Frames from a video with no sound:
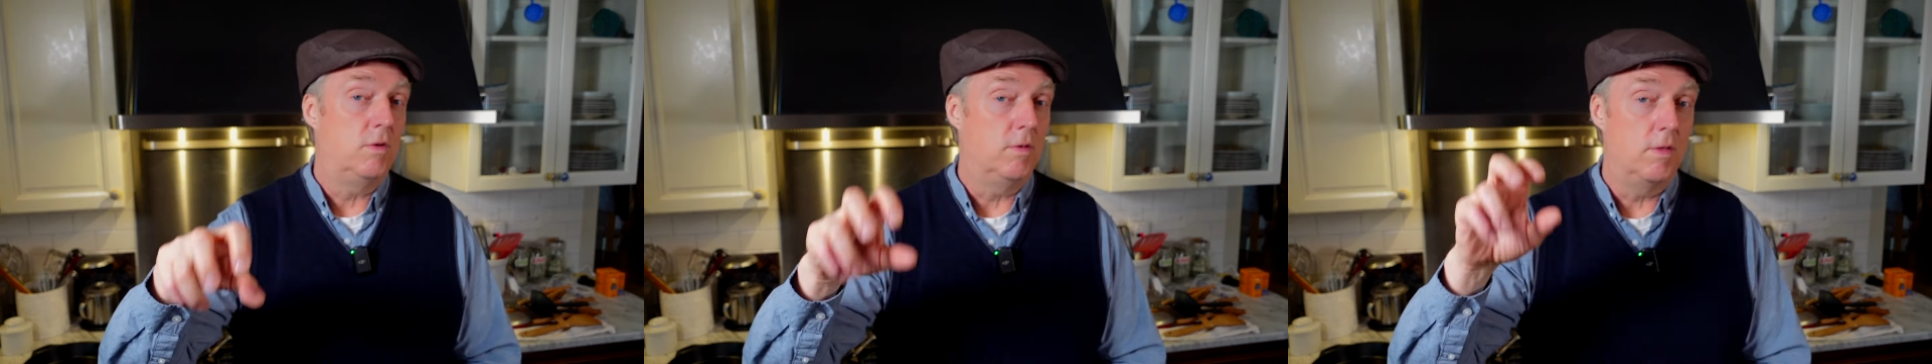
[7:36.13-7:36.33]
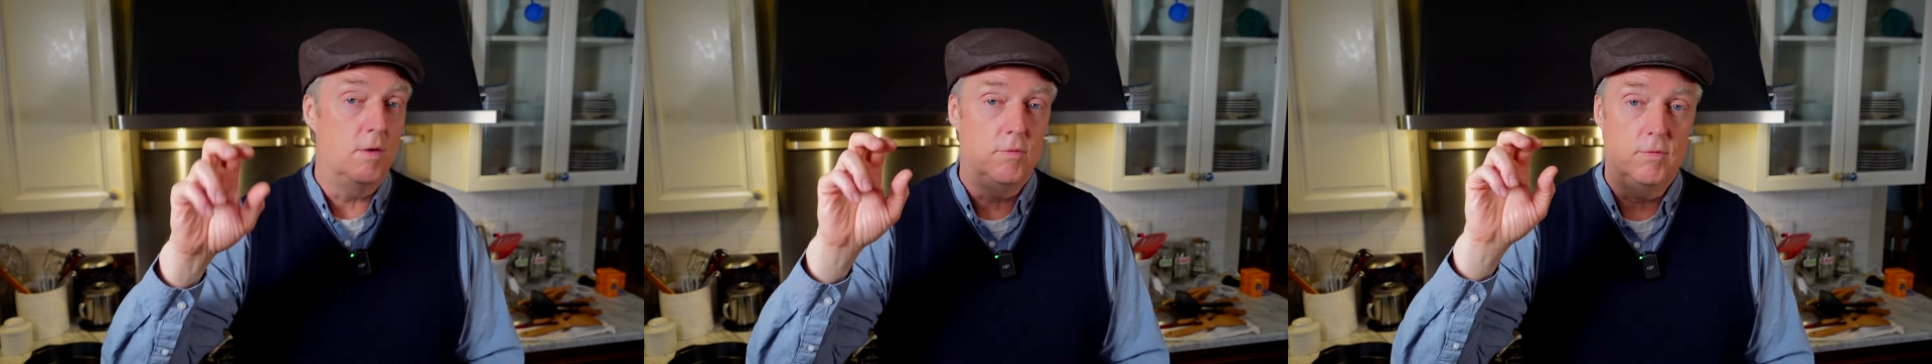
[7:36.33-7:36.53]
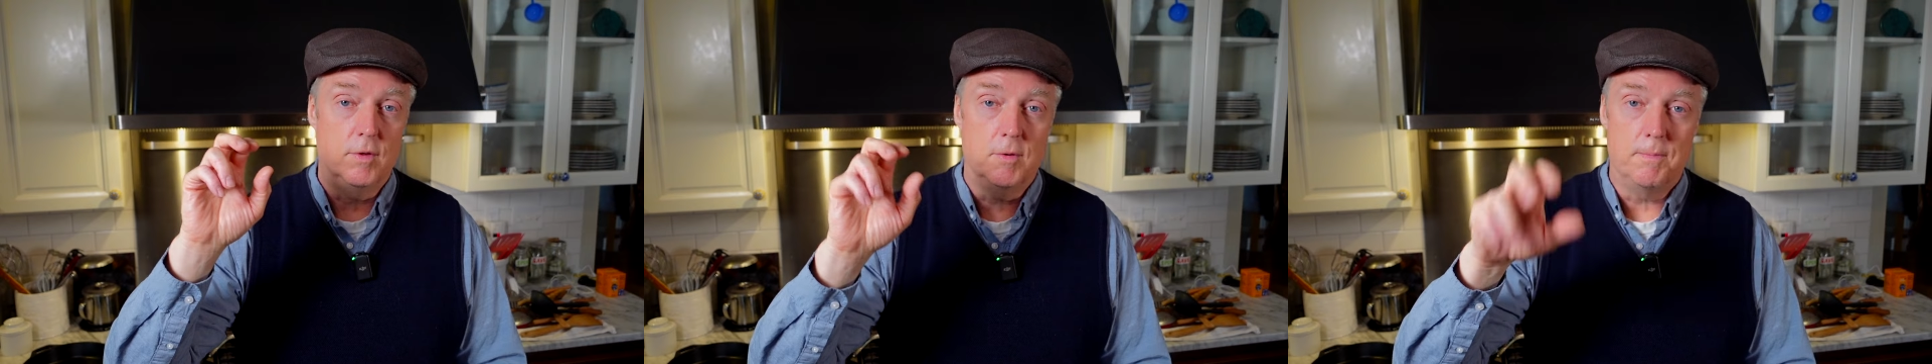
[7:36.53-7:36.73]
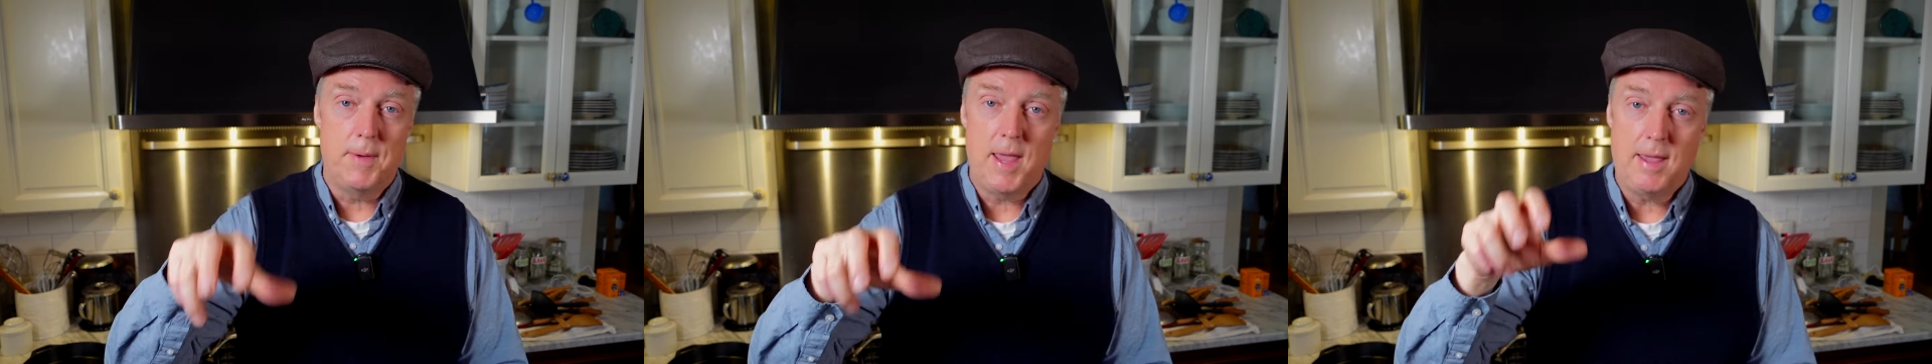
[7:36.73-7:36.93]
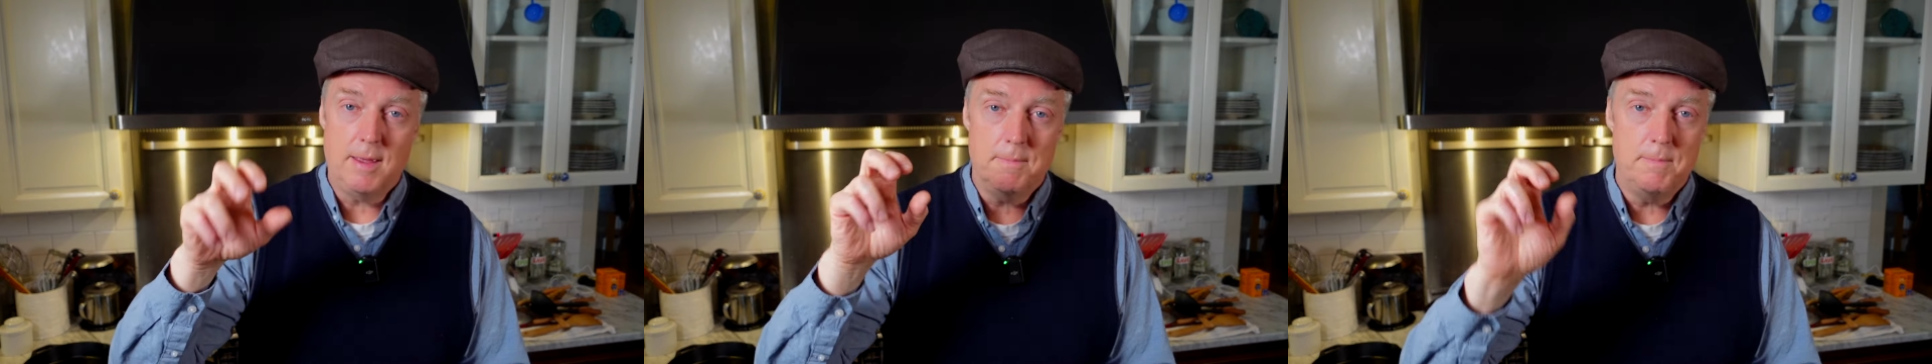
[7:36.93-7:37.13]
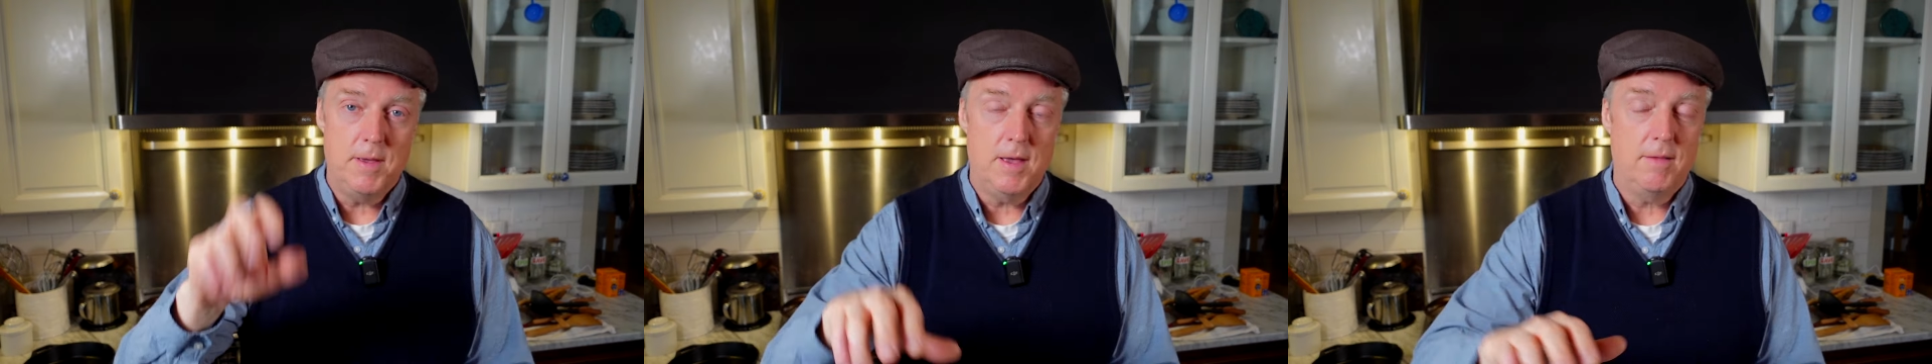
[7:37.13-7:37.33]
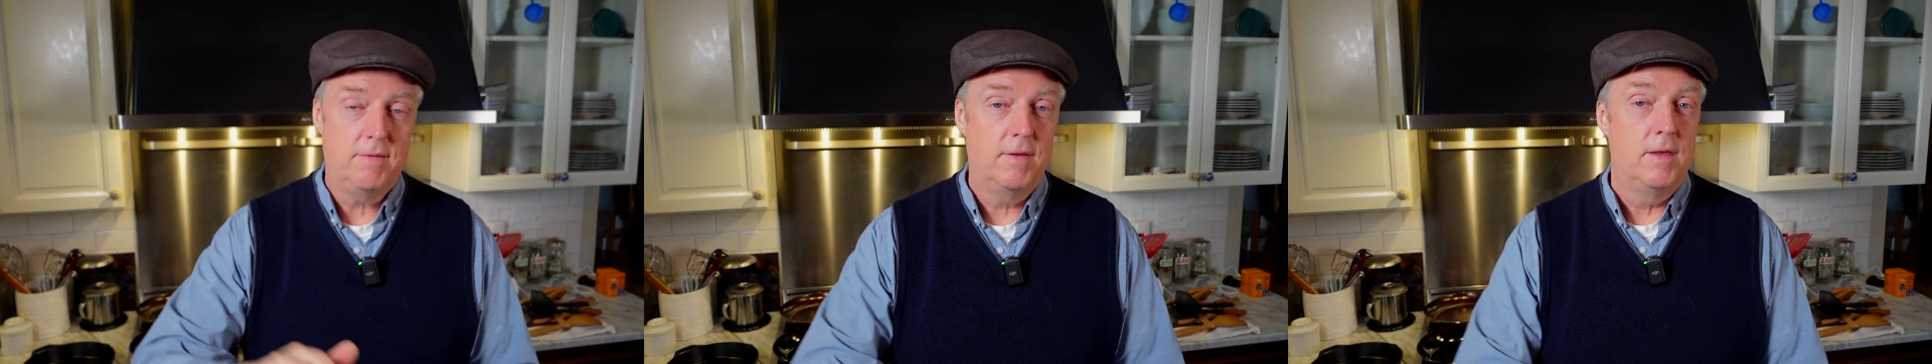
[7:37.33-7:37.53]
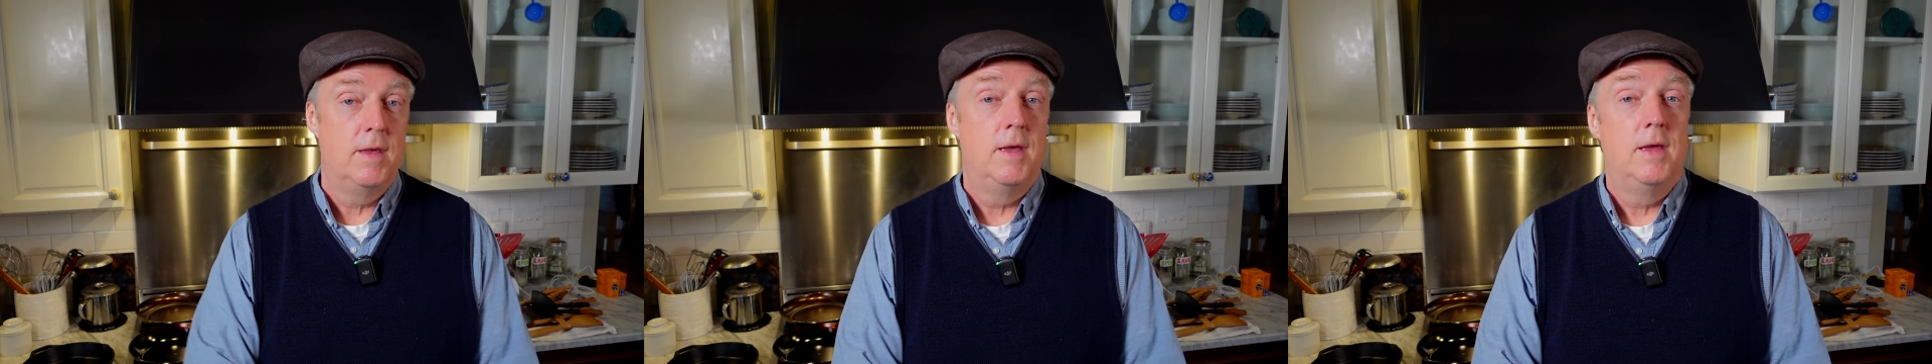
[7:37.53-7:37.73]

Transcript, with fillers: to those little bacon bits.